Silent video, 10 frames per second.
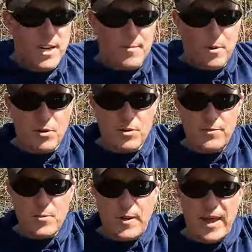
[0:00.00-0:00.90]
top
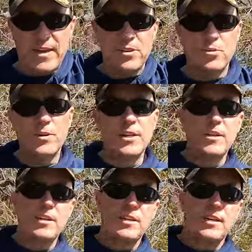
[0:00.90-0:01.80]
part of your pano,
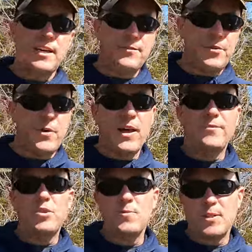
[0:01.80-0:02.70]
if you
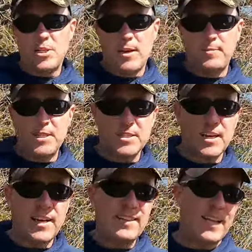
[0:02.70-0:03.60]
have too much empty
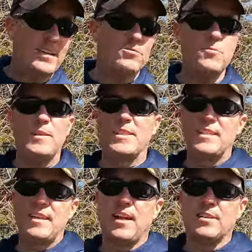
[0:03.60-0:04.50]
sky, Lightroom
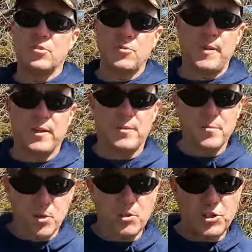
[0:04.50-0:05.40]
is not going to be able
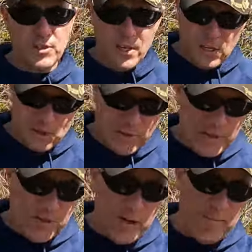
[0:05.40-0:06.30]
to merge it.
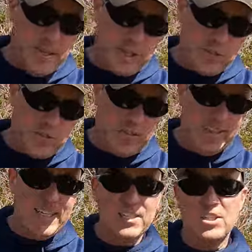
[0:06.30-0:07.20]
So I try to make sure
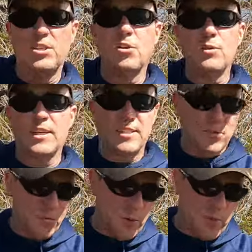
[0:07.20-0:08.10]
at least no
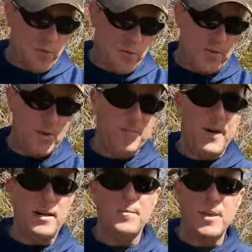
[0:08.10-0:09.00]
less than 1/3 of the
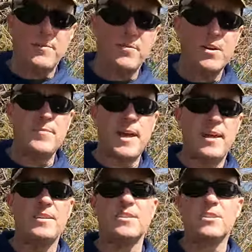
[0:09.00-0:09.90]
bottom of that frame
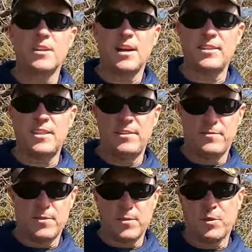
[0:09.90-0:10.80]
has
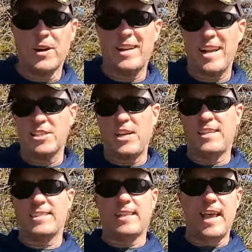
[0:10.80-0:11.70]
content from the ground,
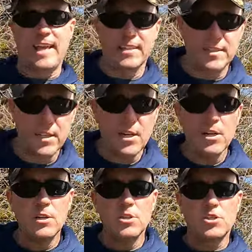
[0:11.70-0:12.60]
actually has land,
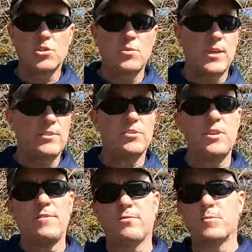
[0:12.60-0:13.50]
so that
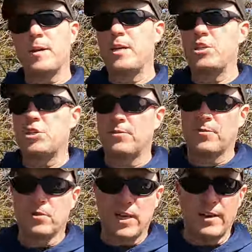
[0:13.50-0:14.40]
there's
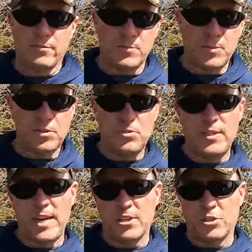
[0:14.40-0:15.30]
information for Lightroom to
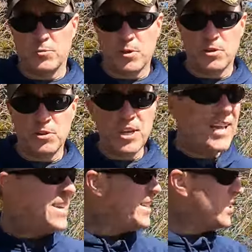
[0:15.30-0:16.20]
do the actual
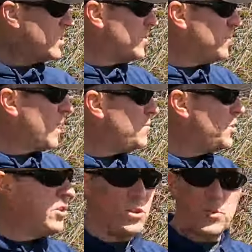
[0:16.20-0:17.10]
merge. Now,
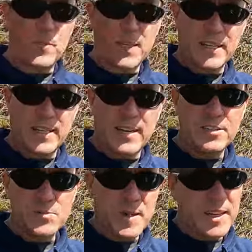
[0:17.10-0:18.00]
sometimes you can do it with
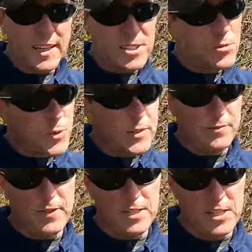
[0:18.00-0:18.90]
clouds, but clouds are
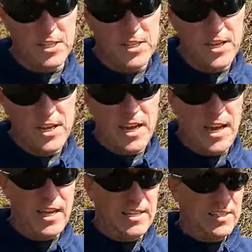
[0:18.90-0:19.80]
really fuzzy.
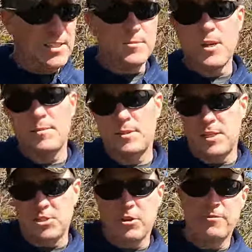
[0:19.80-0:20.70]
And it's
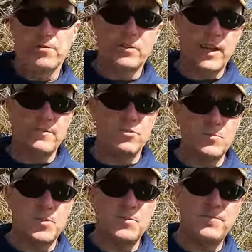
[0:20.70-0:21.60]
sometimes hard for
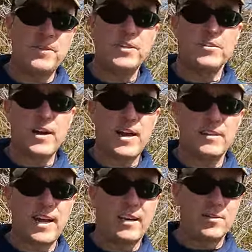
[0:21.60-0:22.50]
Lightroom to figure
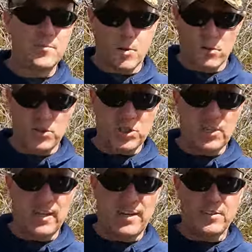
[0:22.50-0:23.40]
out how to
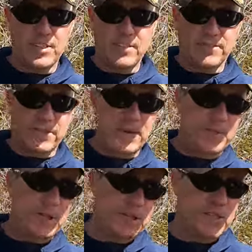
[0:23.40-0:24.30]
merge clouds and different
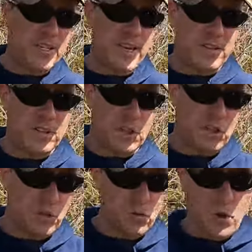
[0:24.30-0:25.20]
images together.
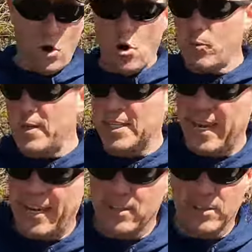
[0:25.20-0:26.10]
So don't
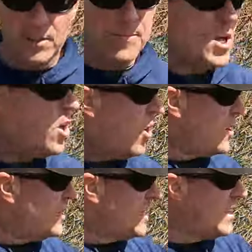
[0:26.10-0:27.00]
always count on them.
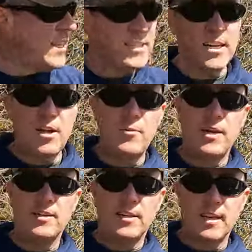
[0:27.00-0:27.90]
On a day like today,
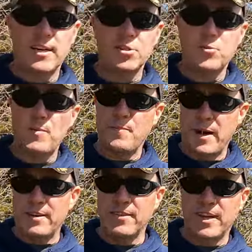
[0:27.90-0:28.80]
we had clouds. We
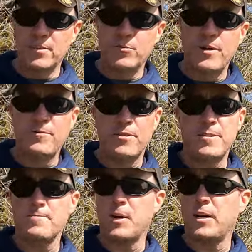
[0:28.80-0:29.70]
might have gotten away
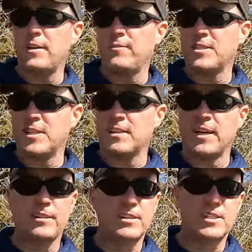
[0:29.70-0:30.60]
with it, but if it's a
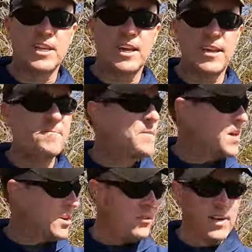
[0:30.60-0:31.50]
cloudless sky,
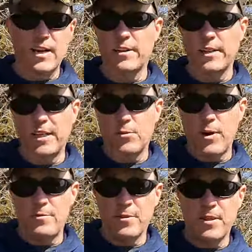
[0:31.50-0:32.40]
you're not going to get
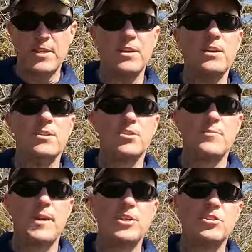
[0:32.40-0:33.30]
away with it.
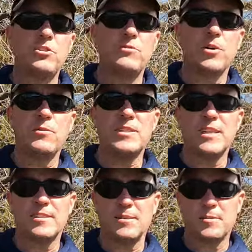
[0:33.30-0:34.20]
So make sure you've
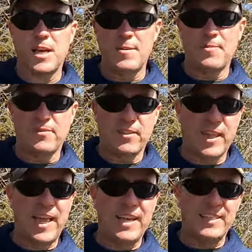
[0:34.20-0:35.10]
always got some type of
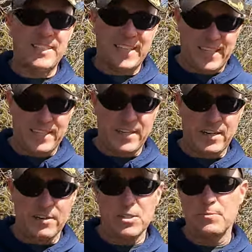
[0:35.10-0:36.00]
land in
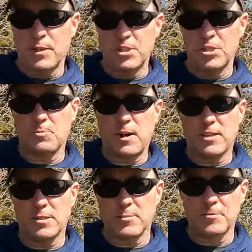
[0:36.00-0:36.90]
there as much as
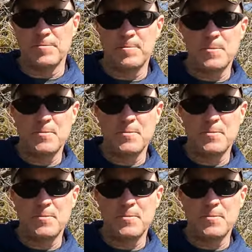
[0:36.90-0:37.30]
possible.